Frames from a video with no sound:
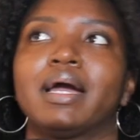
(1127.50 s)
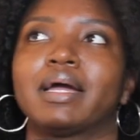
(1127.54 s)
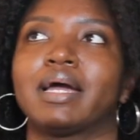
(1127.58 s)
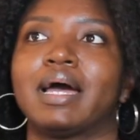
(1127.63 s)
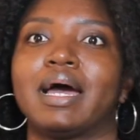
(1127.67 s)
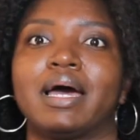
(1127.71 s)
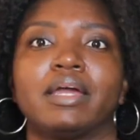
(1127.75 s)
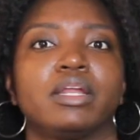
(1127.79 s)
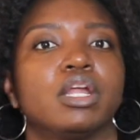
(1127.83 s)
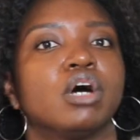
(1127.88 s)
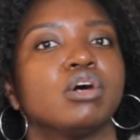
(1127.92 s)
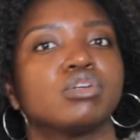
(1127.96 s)

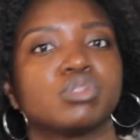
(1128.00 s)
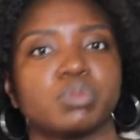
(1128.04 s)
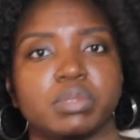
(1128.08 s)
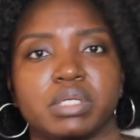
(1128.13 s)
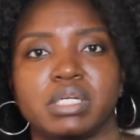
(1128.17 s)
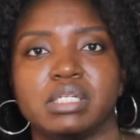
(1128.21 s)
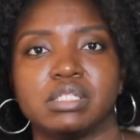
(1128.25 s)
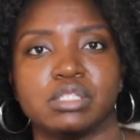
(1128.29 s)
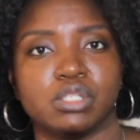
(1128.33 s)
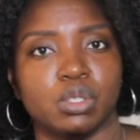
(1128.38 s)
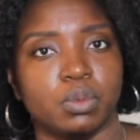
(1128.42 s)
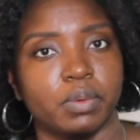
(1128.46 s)
God knows what
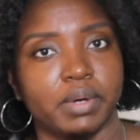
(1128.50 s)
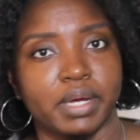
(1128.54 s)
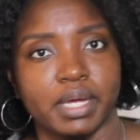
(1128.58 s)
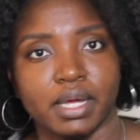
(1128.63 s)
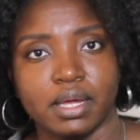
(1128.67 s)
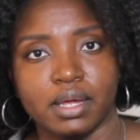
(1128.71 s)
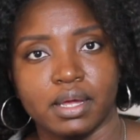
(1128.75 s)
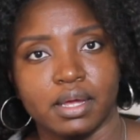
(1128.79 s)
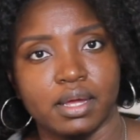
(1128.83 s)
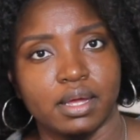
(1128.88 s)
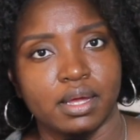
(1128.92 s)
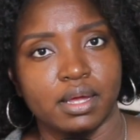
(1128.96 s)
he's doing
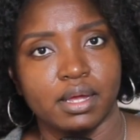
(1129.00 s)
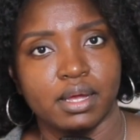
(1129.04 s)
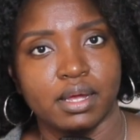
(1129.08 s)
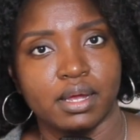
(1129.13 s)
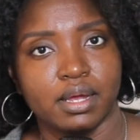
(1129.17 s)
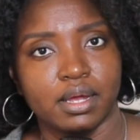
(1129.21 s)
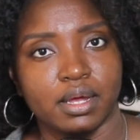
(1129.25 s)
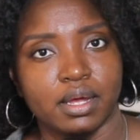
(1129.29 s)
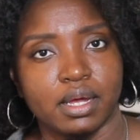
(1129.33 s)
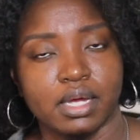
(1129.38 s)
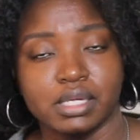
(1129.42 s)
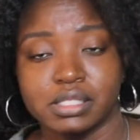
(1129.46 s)

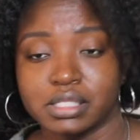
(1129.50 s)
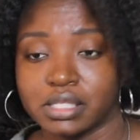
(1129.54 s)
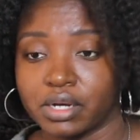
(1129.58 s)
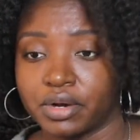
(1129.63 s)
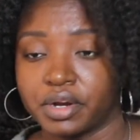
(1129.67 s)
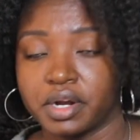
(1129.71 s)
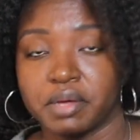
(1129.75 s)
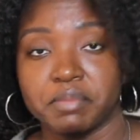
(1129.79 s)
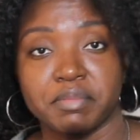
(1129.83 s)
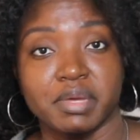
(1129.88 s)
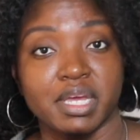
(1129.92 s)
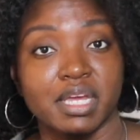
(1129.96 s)

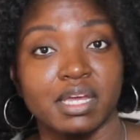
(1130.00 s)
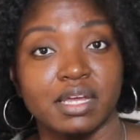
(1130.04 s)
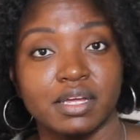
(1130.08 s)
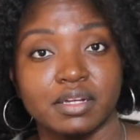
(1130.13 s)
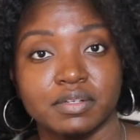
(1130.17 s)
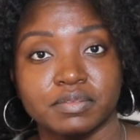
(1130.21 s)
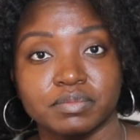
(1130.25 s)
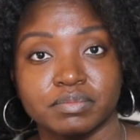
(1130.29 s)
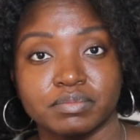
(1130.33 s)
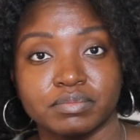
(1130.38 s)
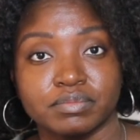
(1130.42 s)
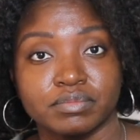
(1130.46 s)
concerning me.
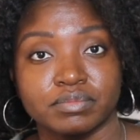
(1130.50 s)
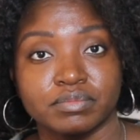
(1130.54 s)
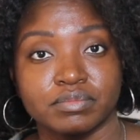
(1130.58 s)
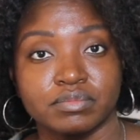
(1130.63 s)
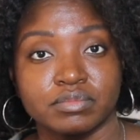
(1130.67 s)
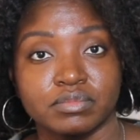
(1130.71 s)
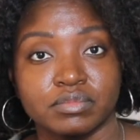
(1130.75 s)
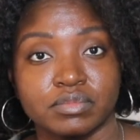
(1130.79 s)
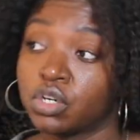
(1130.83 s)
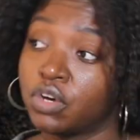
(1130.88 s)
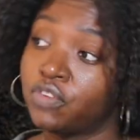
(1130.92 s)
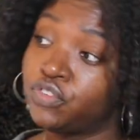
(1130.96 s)

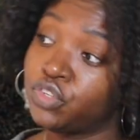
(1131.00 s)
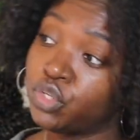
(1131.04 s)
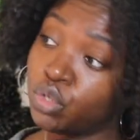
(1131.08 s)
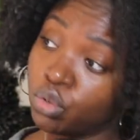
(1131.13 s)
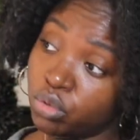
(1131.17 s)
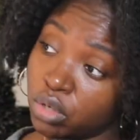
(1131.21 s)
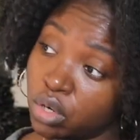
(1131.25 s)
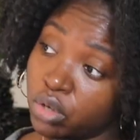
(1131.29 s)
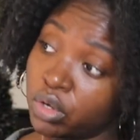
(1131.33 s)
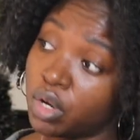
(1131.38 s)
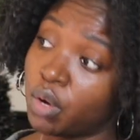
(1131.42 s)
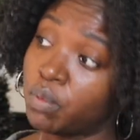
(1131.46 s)
If you
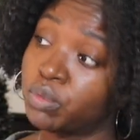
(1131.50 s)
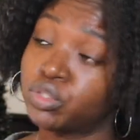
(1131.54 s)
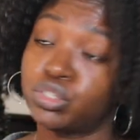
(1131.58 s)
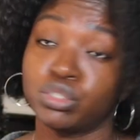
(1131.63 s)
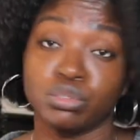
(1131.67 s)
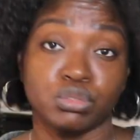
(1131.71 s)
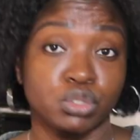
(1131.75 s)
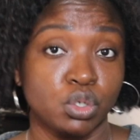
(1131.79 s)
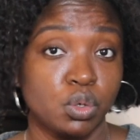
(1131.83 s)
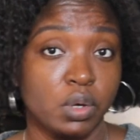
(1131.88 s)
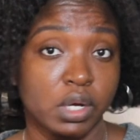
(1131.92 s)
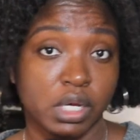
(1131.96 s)
don't know what you're
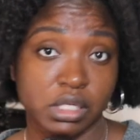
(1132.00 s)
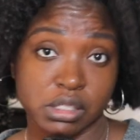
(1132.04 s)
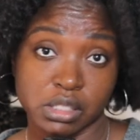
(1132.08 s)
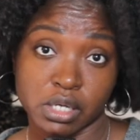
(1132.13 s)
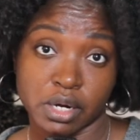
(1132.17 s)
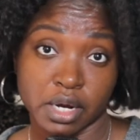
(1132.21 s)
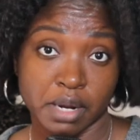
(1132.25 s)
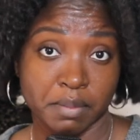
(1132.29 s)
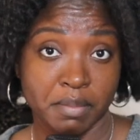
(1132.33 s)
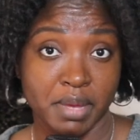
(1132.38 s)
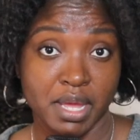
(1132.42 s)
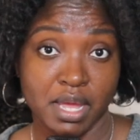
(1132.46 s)
doing
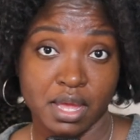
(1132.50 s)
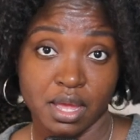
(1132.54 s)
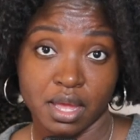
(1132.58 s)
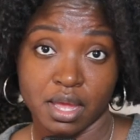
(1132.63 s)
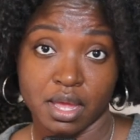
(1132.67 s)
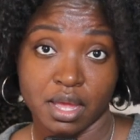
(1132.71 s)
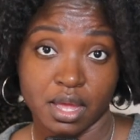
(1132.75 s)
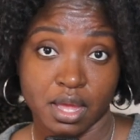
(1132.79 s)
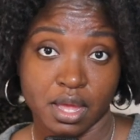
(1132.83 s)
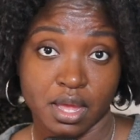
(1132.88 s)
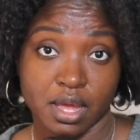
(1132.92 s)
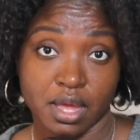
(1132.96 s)
concerning me,
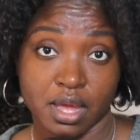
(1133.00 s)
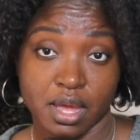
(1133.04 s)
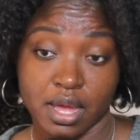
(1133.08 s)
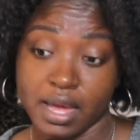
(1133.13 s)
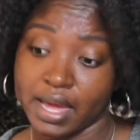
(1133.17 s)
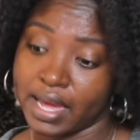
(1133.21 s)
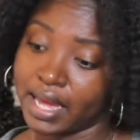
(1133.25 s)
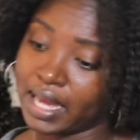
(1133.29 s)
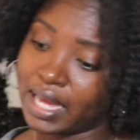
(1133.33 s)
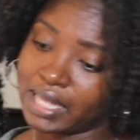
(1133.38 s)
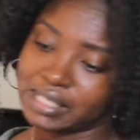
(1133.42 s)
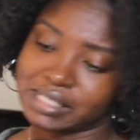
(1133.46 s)

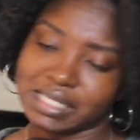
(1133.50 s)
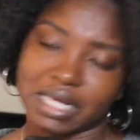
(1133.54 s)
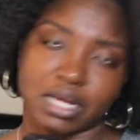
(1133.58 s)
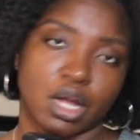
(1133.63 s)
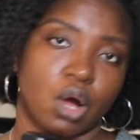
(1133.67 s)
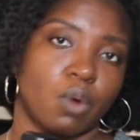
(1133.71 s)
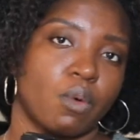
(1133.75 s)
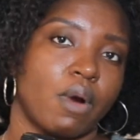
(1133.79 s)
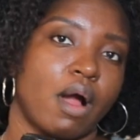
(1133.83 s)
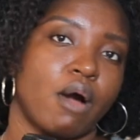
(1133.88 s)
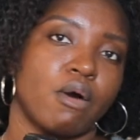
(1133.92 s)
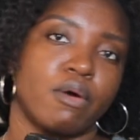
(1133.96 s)
it's not
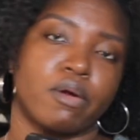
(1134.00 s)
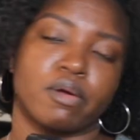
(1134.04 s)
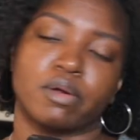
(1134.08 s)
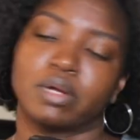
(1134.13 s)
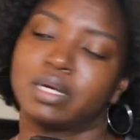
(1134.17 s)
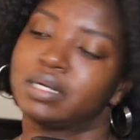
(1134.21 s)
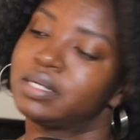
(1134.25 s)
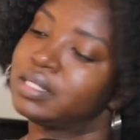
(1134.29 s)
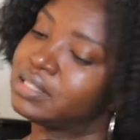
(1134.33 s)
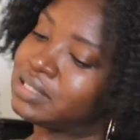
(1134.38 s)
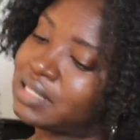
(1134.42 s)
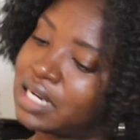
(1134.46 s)
going to rock.
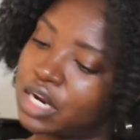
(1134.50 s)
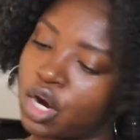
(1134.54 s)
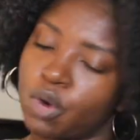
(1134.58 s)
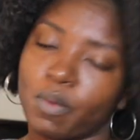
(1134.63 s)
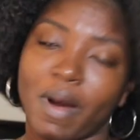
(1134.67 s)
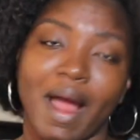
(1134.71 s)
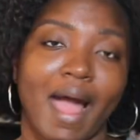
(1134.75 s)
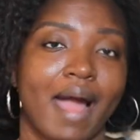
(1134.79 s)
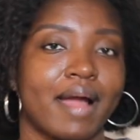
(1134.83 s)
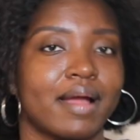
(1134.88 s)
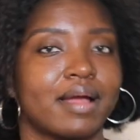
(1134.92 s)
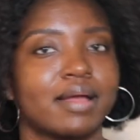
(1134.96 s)
It's not going to
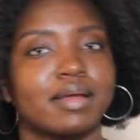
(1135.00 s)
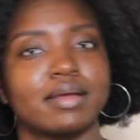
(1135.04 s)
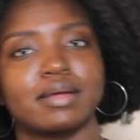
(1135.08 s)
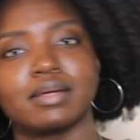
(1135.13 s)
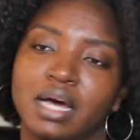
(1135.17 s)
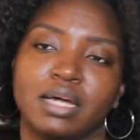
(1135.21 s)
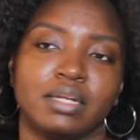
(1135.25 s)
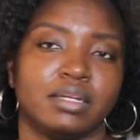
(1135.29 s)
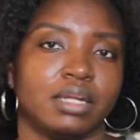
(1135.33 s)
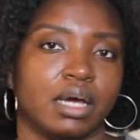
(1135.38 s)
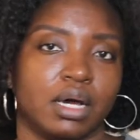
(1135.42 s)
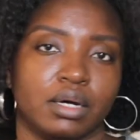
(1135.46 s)
rock.
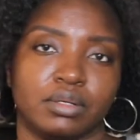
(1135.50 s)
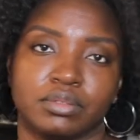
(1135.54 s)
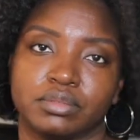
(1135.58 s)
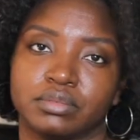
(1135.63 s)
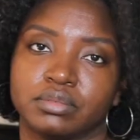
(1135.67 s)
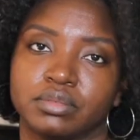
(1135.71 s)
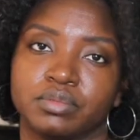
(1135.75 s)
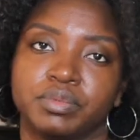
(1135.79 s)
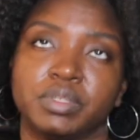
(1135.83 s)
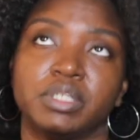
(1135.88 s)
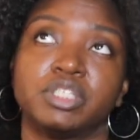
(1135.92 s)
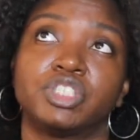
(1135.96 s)
No,
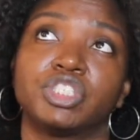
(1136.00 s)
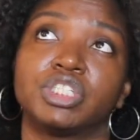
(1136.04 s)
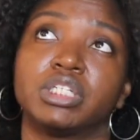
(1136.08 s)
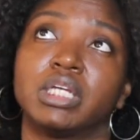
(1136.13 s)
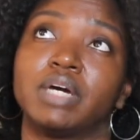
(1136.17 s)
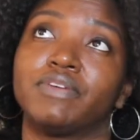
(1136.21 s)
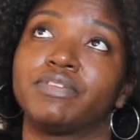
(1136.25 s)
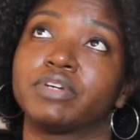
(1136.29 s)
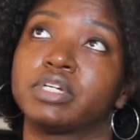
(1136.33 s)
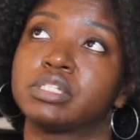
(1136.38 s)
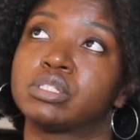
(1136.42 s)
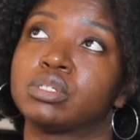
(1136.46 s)
we should
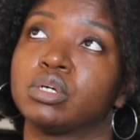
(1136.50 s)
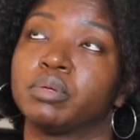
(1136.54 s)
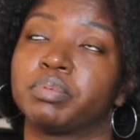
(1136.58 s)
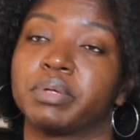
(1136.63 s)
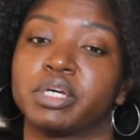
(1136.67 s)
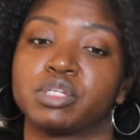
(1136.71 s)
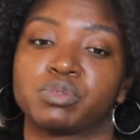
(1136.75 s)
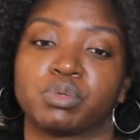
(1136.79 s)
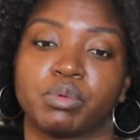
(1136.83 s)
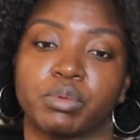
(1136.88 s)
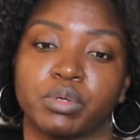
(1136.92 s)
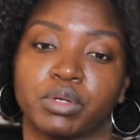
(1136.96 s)
never get to a
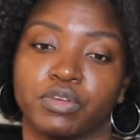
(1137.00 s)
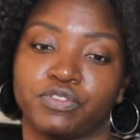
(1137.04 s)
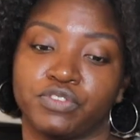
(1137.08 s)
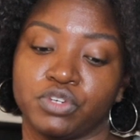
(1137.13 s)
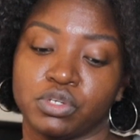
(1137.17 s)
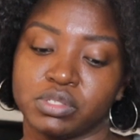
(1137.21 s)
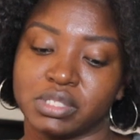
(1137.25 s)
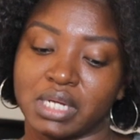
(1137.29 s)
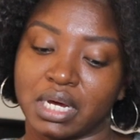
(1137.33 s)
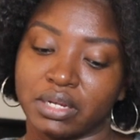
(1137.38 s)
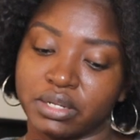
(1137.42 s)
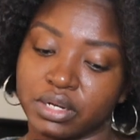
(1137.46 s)
place where we're
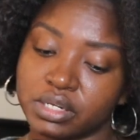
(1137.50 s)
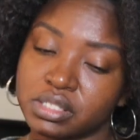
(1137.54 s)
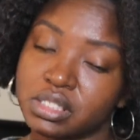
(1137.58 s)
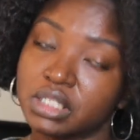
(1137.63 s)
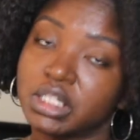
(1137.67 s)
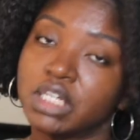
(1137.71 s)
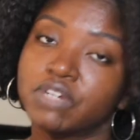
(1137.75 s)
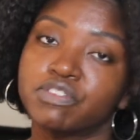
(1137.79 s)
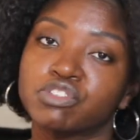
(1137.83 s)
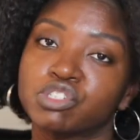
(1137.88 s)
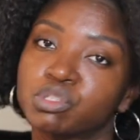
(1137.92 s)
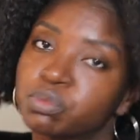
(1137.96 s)
confused. Now, there's a
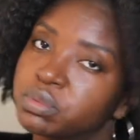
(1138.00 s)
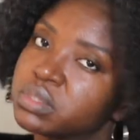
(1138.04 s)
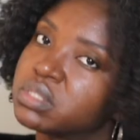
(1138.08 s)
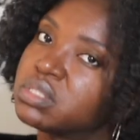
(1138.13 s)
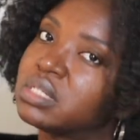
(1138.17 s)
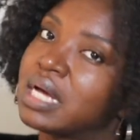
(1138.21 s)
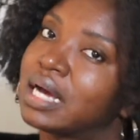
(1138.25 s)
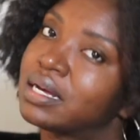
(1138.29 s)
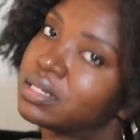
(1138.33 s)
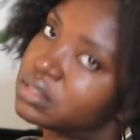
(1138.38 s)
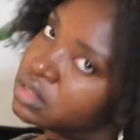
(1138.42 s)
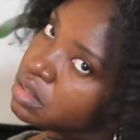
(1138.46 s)
difference. With,
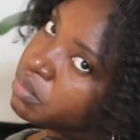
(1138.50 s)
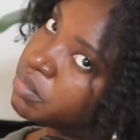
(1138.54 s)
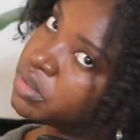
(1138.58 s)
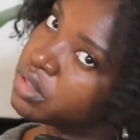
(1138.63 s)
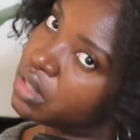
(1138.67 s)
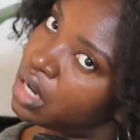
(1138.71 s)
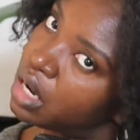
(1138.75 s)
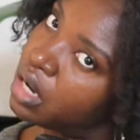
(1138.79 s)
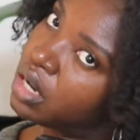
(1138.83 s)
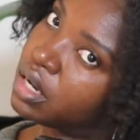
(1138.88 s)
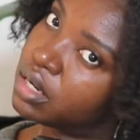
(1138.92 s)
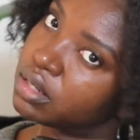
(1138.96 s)
now, some of
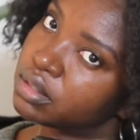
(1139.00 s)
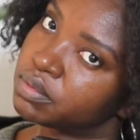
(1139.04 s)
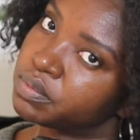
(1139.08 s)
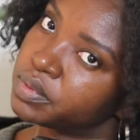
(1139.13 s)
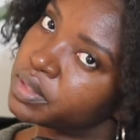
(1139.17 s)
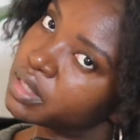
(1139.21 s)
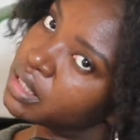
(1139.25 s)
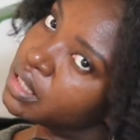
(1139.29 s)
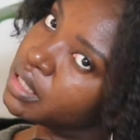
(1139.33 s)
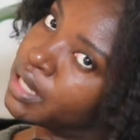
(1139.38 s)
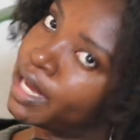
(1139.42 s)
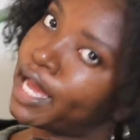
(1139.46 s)
y'all, we
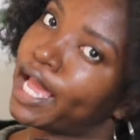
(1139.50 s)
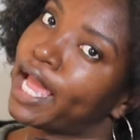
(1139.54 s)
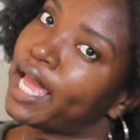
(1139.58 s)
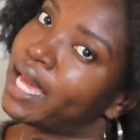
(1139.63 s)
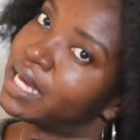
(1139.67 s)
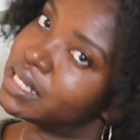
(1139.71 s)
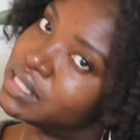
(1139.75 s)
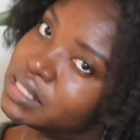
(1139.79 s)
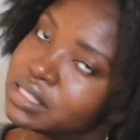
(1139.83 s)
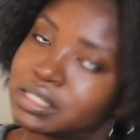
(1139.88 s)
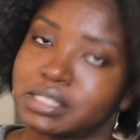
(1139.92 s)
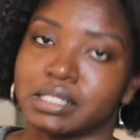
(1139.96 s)
a little
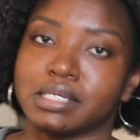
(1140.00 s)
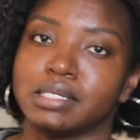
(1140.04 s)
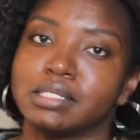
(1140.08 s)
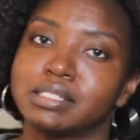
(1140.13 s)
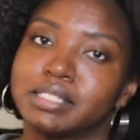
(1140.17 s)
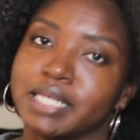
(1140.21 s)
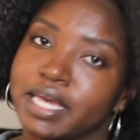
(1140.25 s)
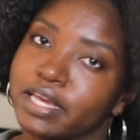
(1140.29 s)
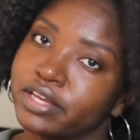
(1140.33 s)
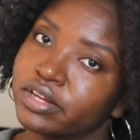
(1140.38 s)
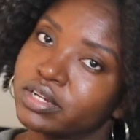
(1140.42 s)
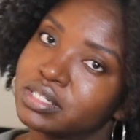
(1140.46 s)
antsy.
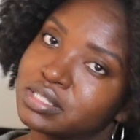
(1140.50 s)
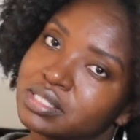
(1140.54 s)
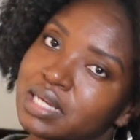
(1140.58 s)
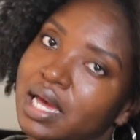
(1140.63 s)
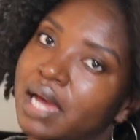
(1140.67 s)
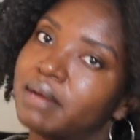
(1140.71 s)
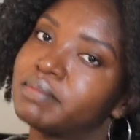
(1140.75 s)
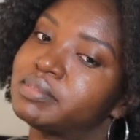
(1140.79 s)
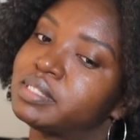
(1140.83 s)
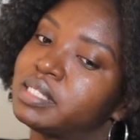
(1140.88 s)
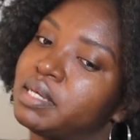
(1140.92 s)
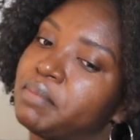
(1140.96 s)
Take your
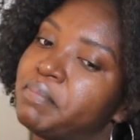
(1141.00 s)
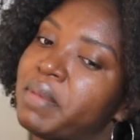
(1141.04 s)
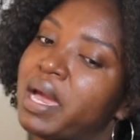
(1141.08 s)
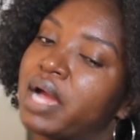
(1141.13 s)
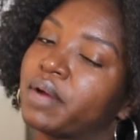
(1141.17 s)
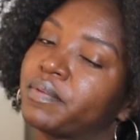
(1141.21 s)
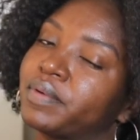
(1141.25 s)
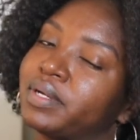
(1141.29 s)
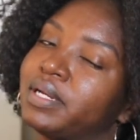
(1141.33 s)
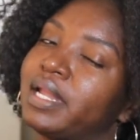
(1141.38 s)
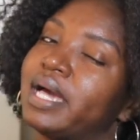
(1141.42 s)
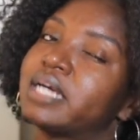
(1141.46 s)
time, sit back,
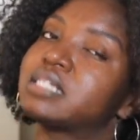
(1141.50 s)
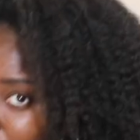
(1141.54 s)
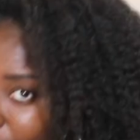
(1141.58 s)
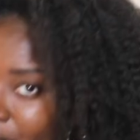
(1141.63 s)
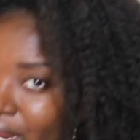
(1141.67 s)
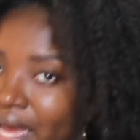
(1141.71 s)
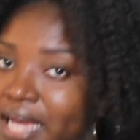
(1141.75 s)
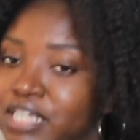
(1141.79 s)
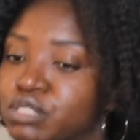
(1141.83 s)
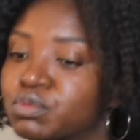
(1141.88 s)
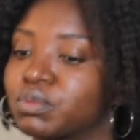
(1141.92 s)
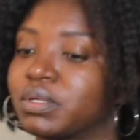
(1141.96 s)
relax,
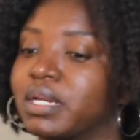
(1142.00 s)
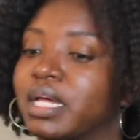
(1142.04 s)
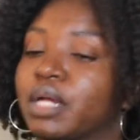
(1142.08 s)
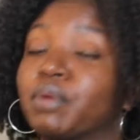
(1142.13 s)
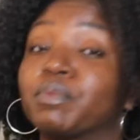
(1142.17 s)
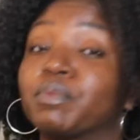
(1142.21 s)
relax, relate,